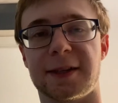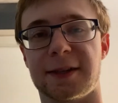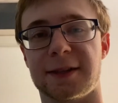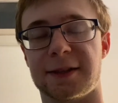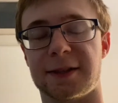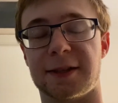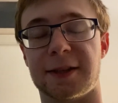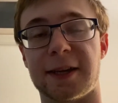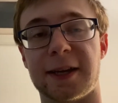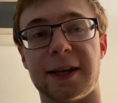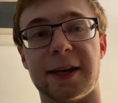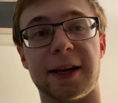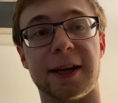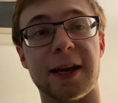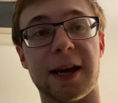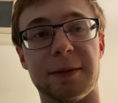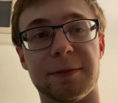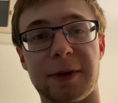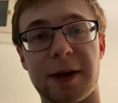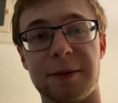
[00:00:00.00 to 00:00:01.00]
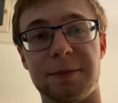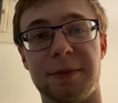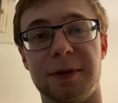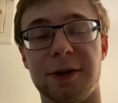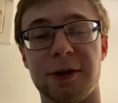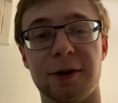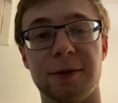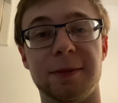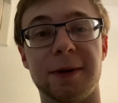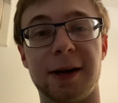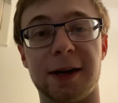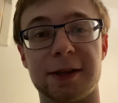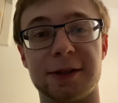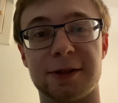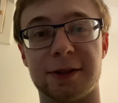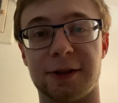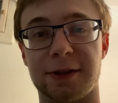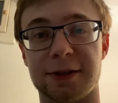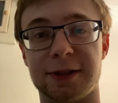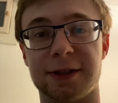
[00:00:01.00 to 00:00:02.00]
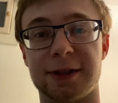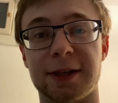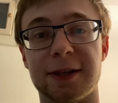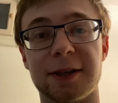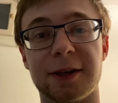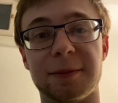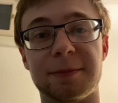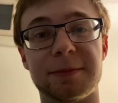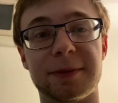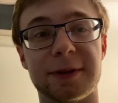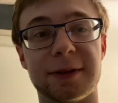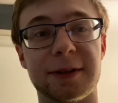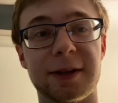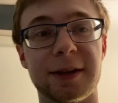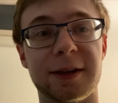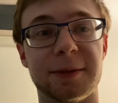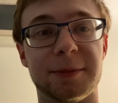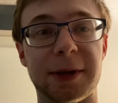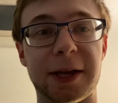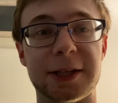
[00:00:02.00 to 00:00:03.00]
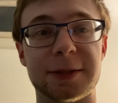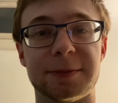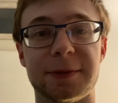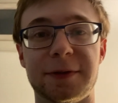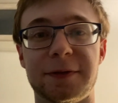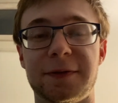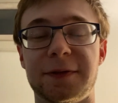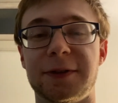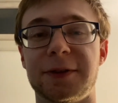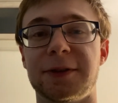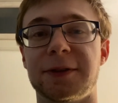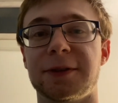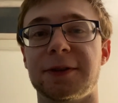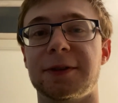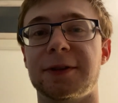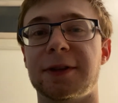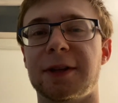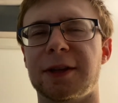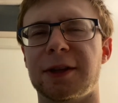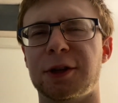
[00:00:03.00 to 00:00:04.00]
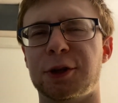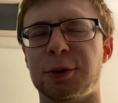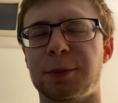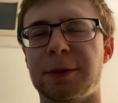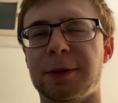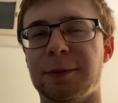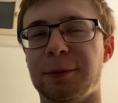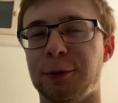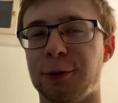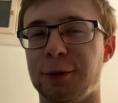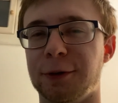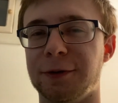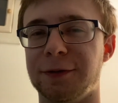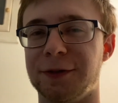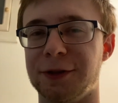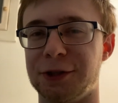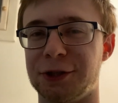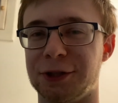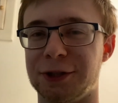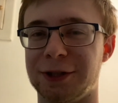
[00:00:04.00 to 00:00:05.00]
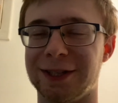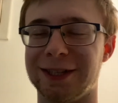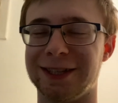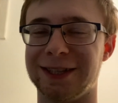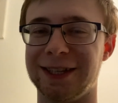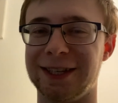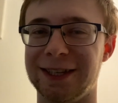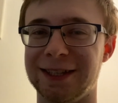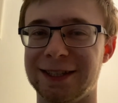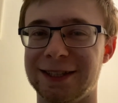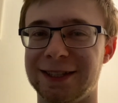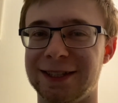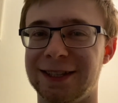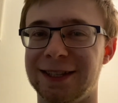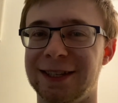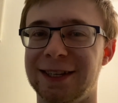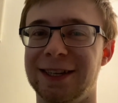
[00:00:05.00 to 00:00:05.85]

Today I got my PO box all set up. Makes me feel a little bit more official at least.